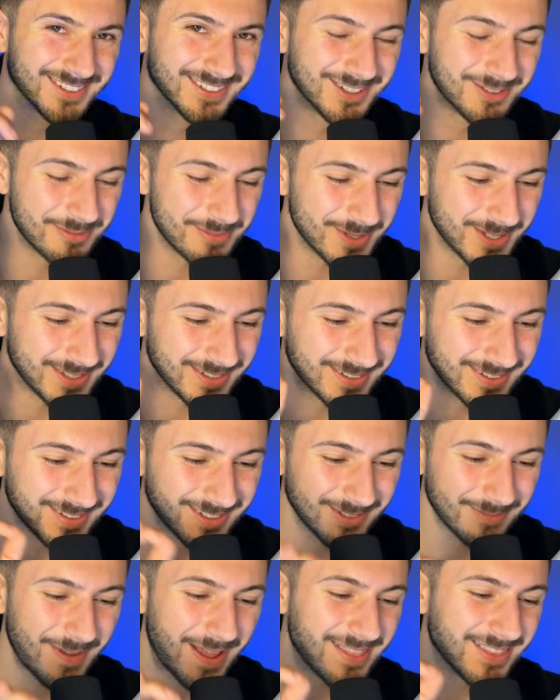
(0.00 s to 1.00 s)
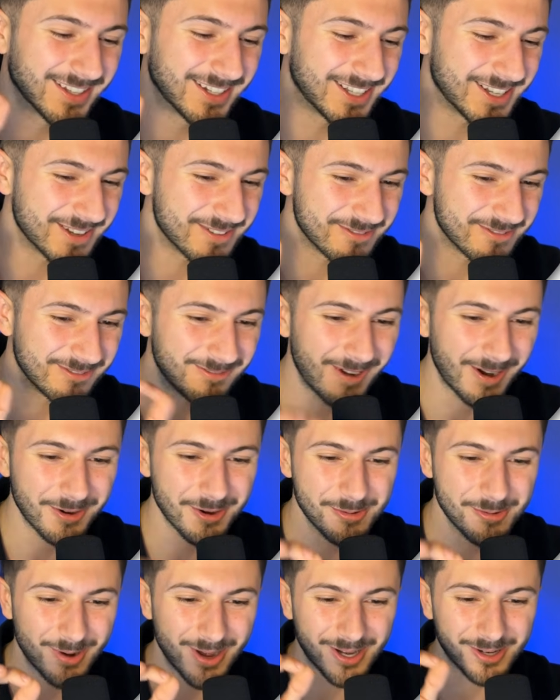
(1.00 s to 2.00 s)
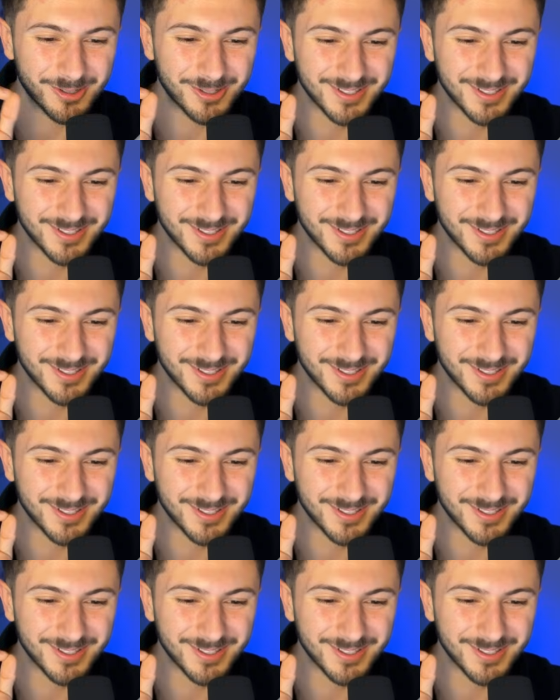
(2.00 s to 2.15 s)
We'd be spending it very well.